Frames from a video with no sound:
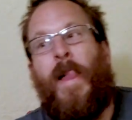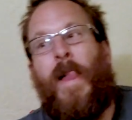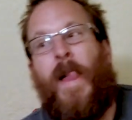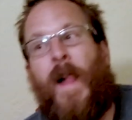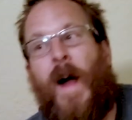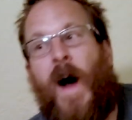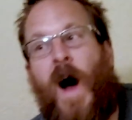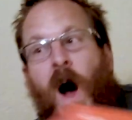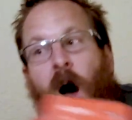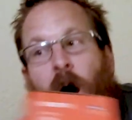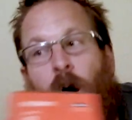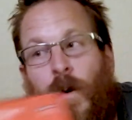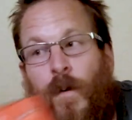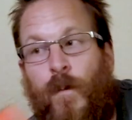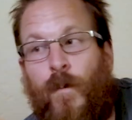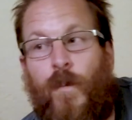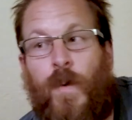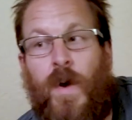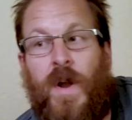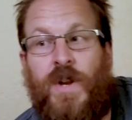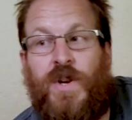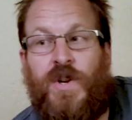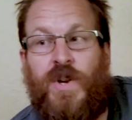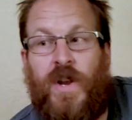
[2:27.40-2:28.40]

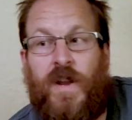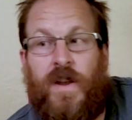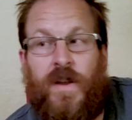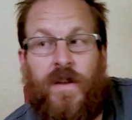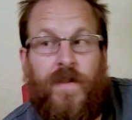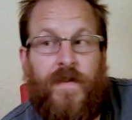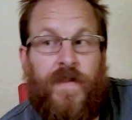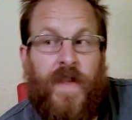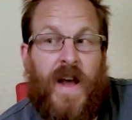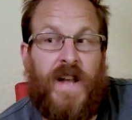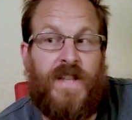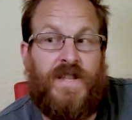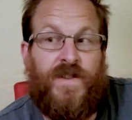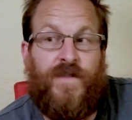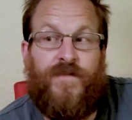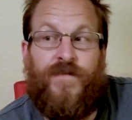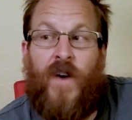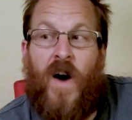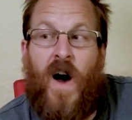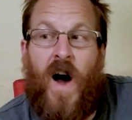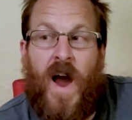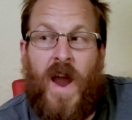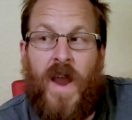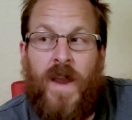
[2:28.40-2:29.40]
that's
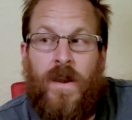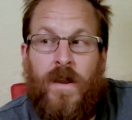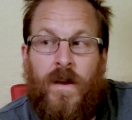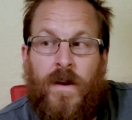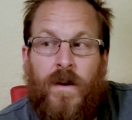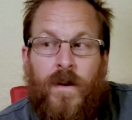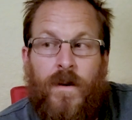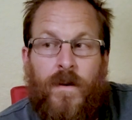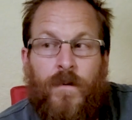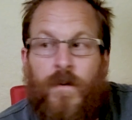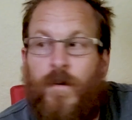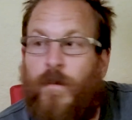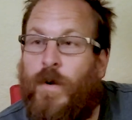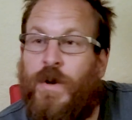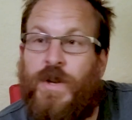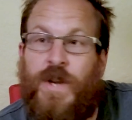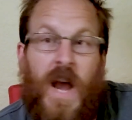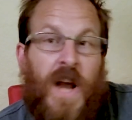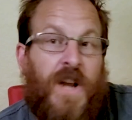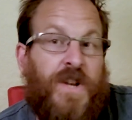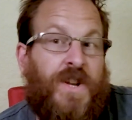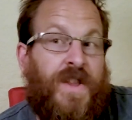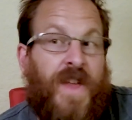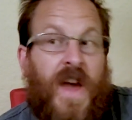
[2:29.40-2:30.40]
fine. Which
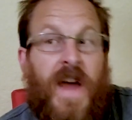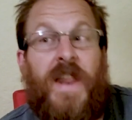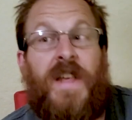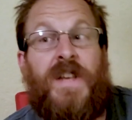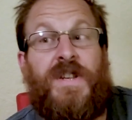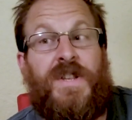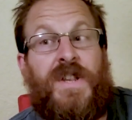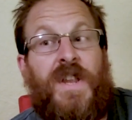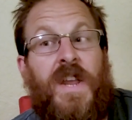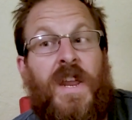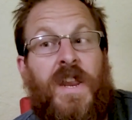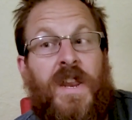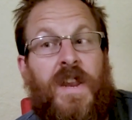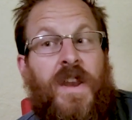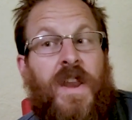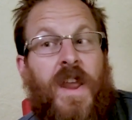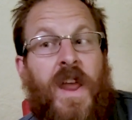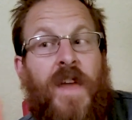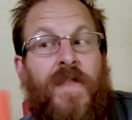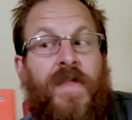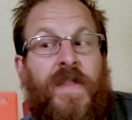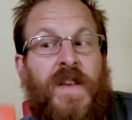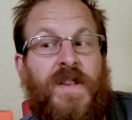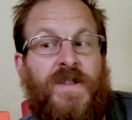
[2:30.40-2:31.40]
actually that is needed
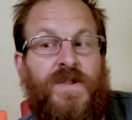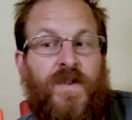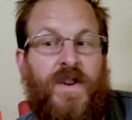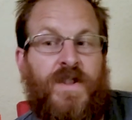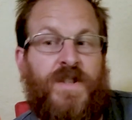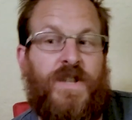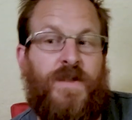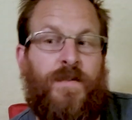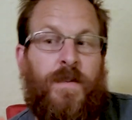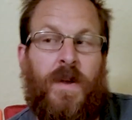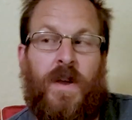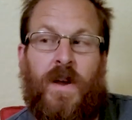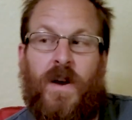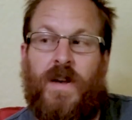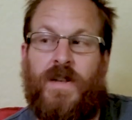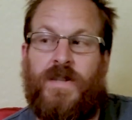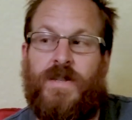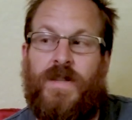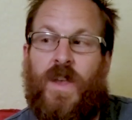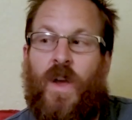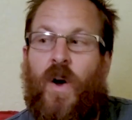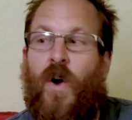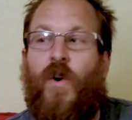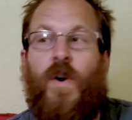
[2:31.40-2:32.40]
in these lenses
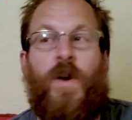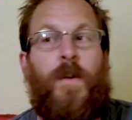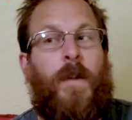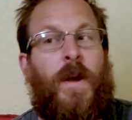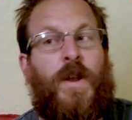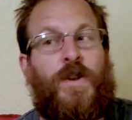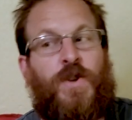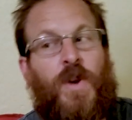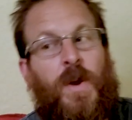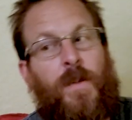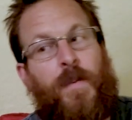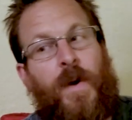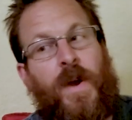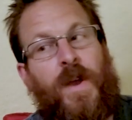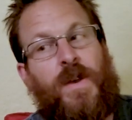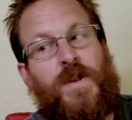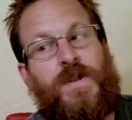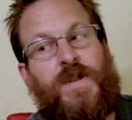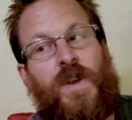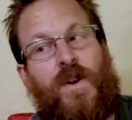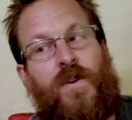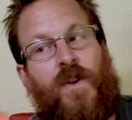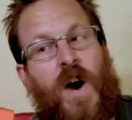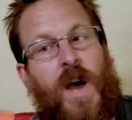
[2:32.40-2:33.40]
because the only major complaint you
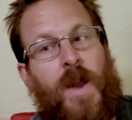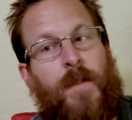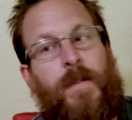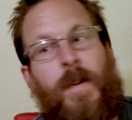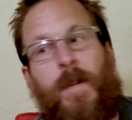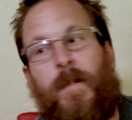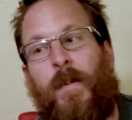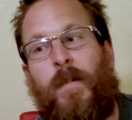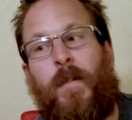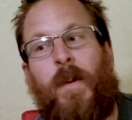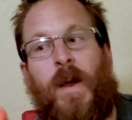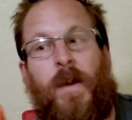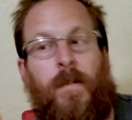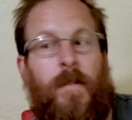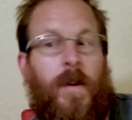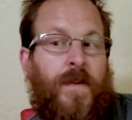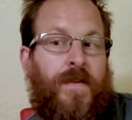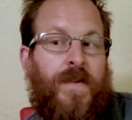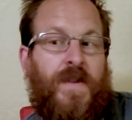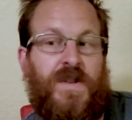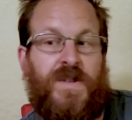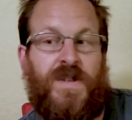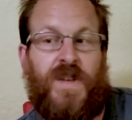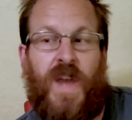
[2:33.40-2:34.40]
see a lot of people make
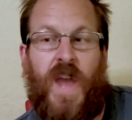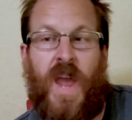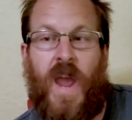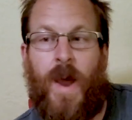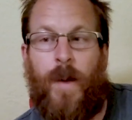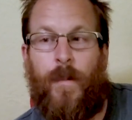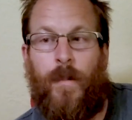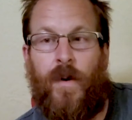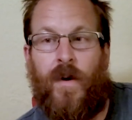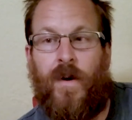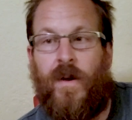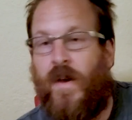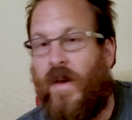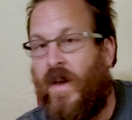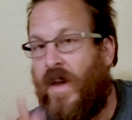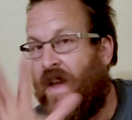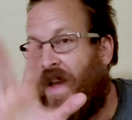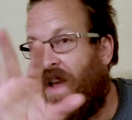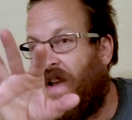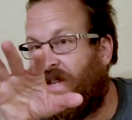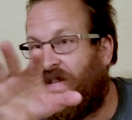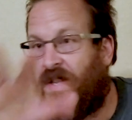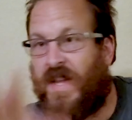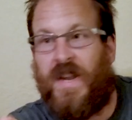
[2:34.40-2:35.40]
about this camera
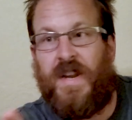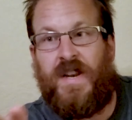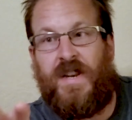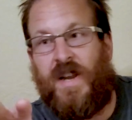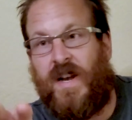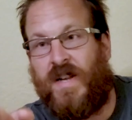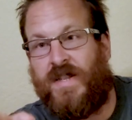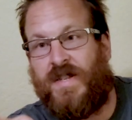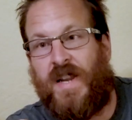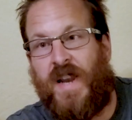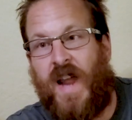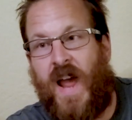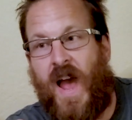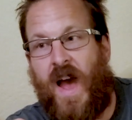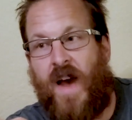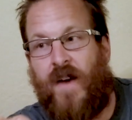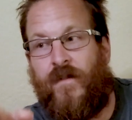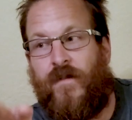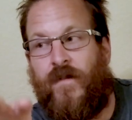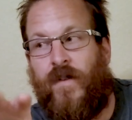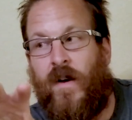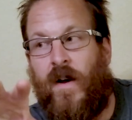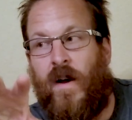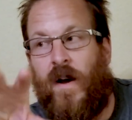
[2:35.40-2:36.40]
is that it doesn't
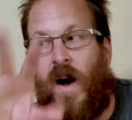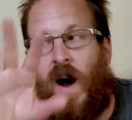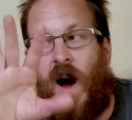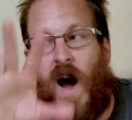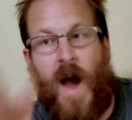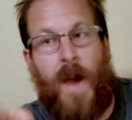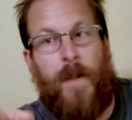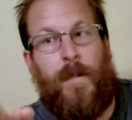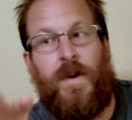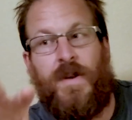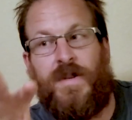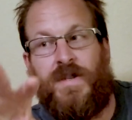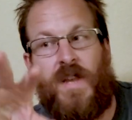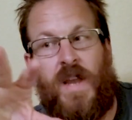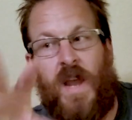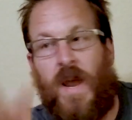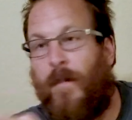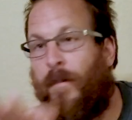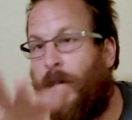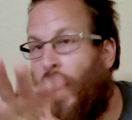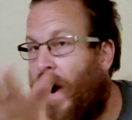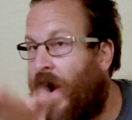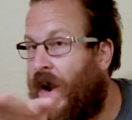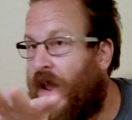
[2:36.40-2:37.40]
have IBIS
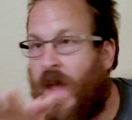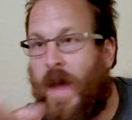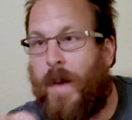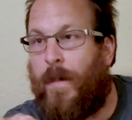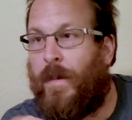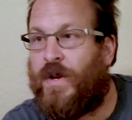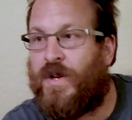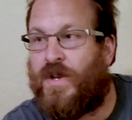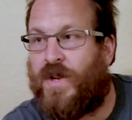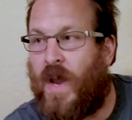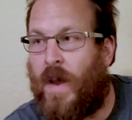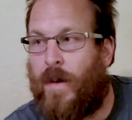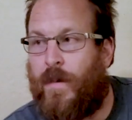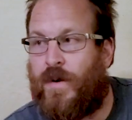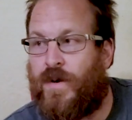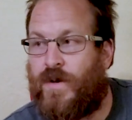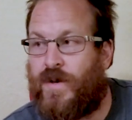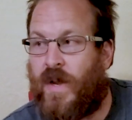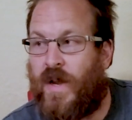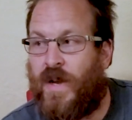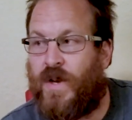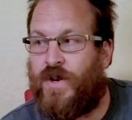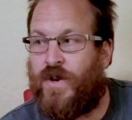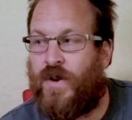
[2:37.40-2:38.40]
in-body image
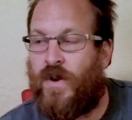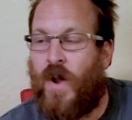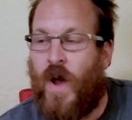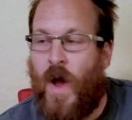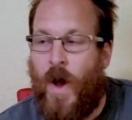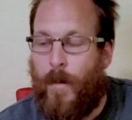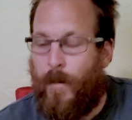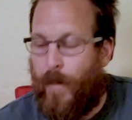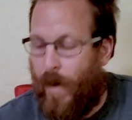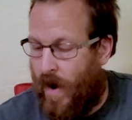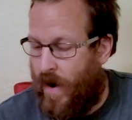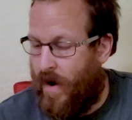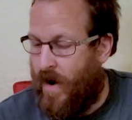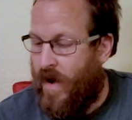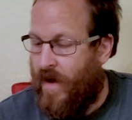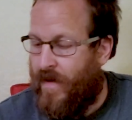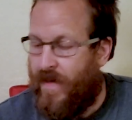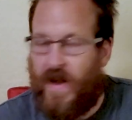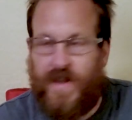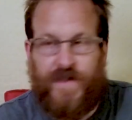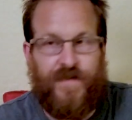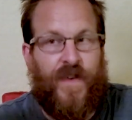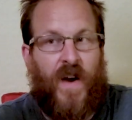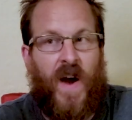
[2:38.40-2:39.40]
stabilization, but
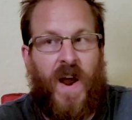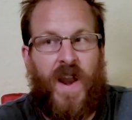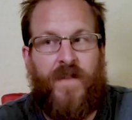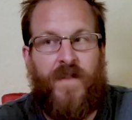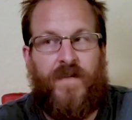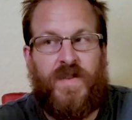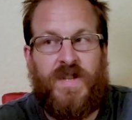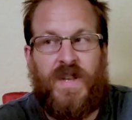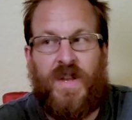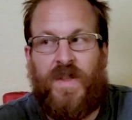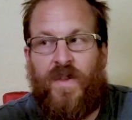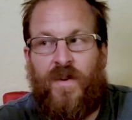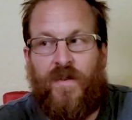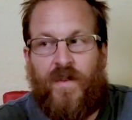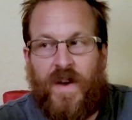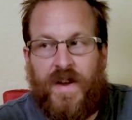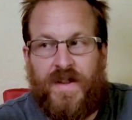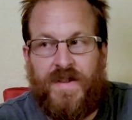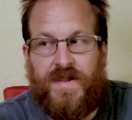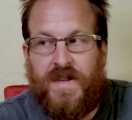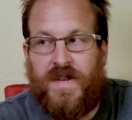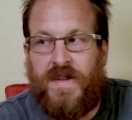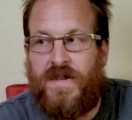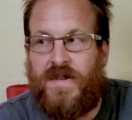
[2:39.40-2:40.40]
that's fine if it's in the
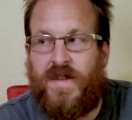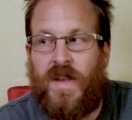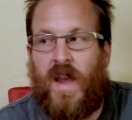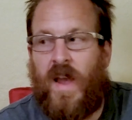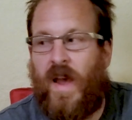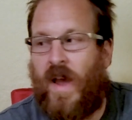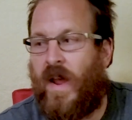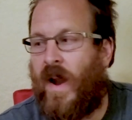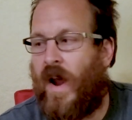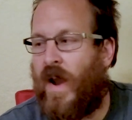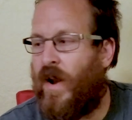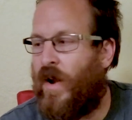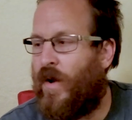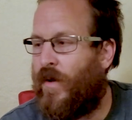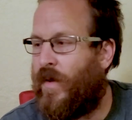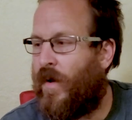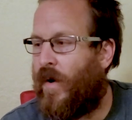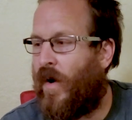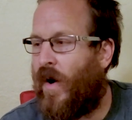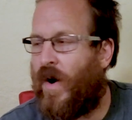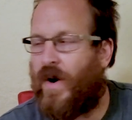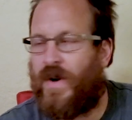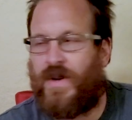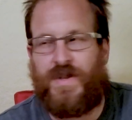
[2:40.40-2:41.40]
lenses, and I know there
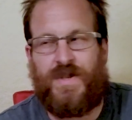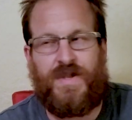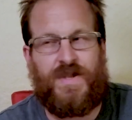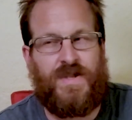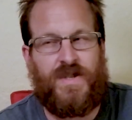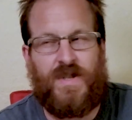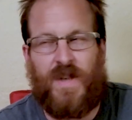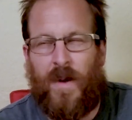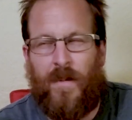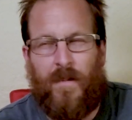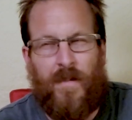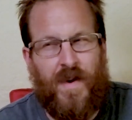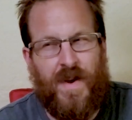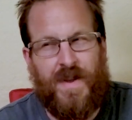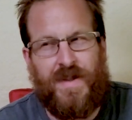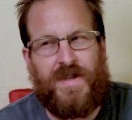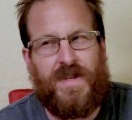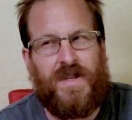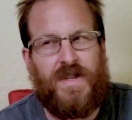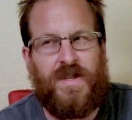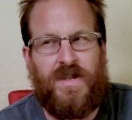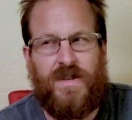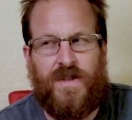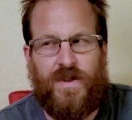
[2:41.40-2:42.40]
are some
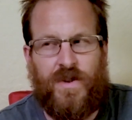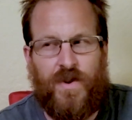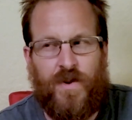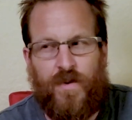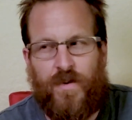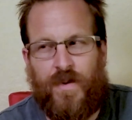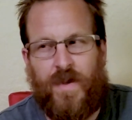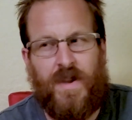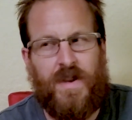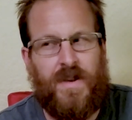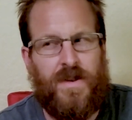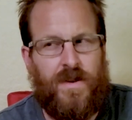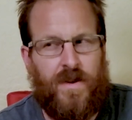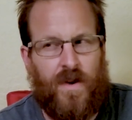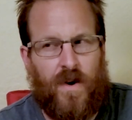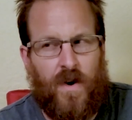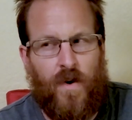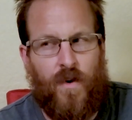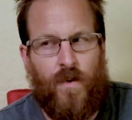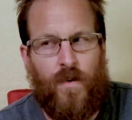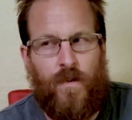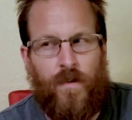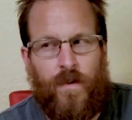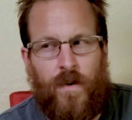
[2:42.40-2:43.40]
lenses too that
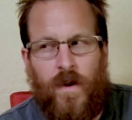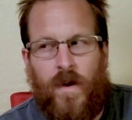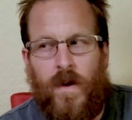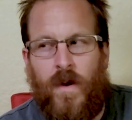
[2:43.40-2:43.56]
don't.